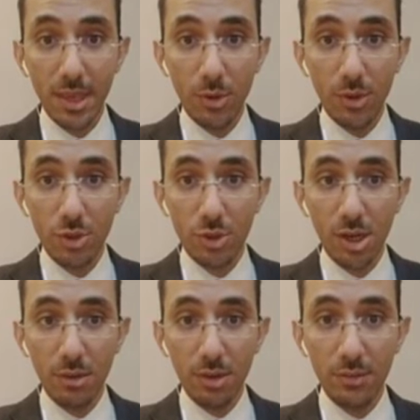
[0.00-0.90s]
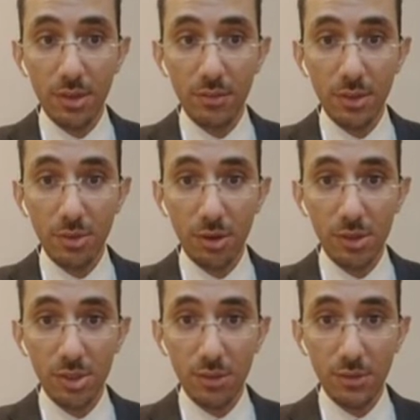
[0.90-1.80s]
the withdrawal of
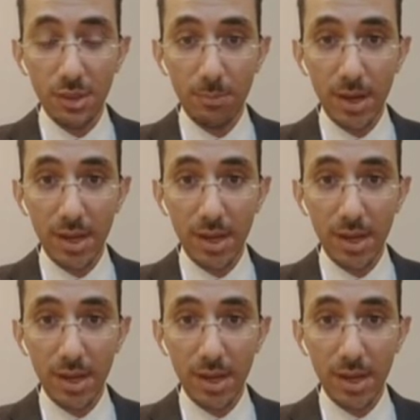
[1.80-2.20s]
inventories over the